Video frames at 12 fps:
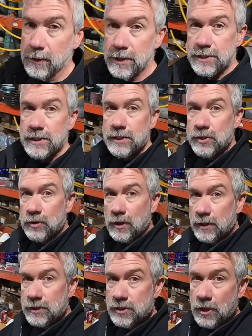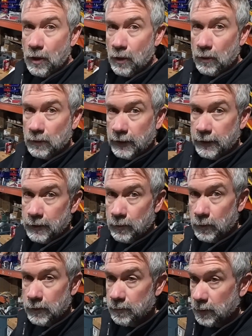because these trucks tow like you
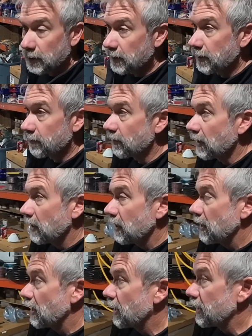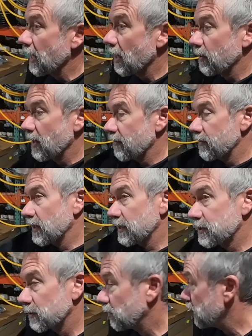wouldn't believe. And now we have an
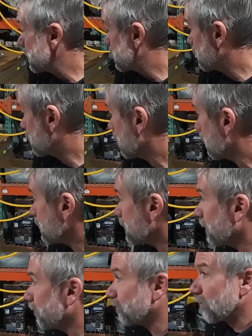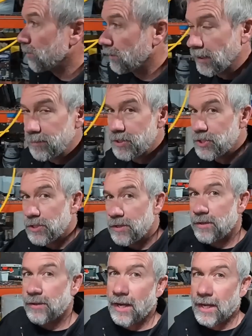extra place to charge. But let me show
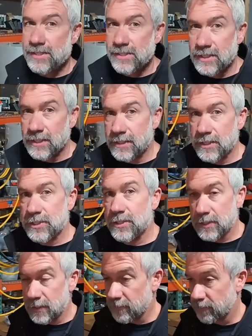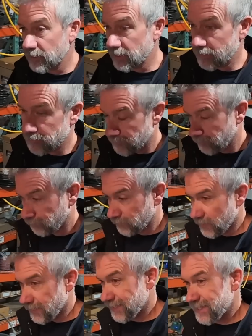you guys the addition to the fleet.
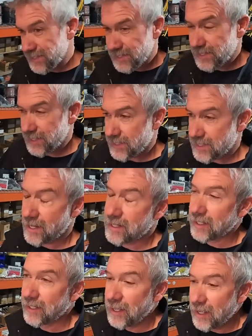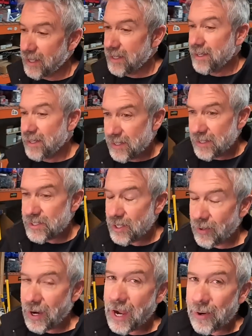This is exciting.
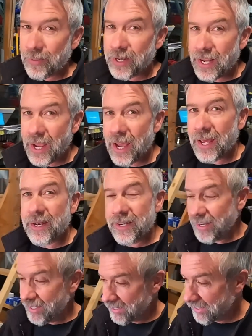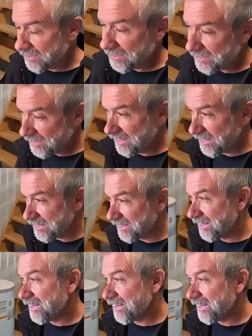So I went ahead and